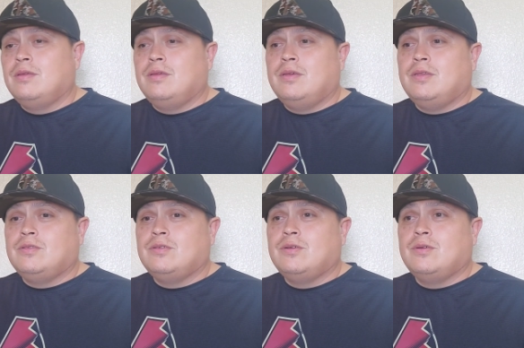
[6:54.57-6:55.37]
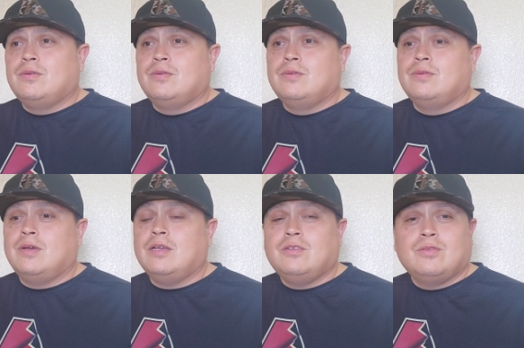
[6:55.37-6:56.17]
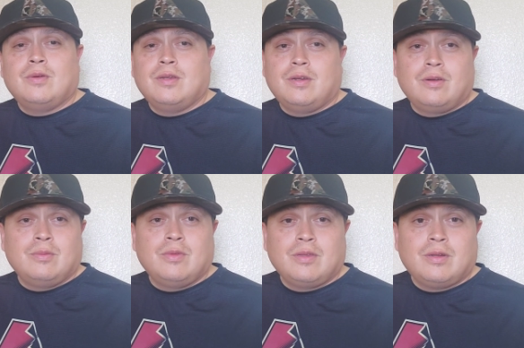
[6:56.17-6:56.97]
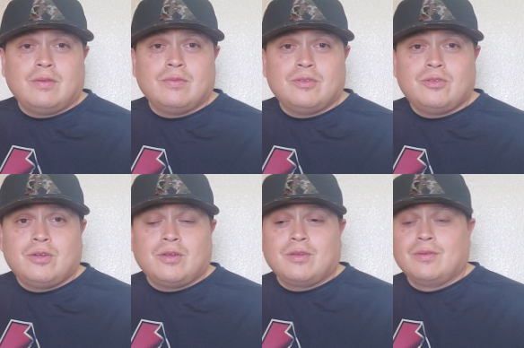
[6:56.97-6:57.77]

And so I just wanted to hurry up and get off the truck.